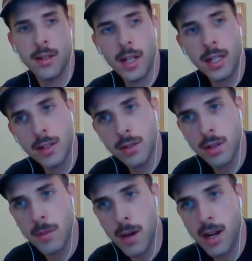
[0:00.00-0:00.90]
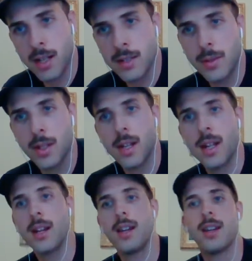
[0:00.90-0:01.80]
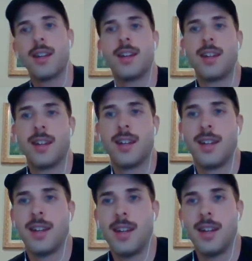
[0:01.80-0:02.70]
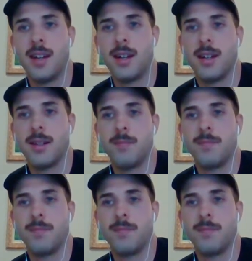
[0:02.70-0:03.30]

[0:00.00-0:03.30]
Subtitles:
Thank you to the mods for today. Yeah.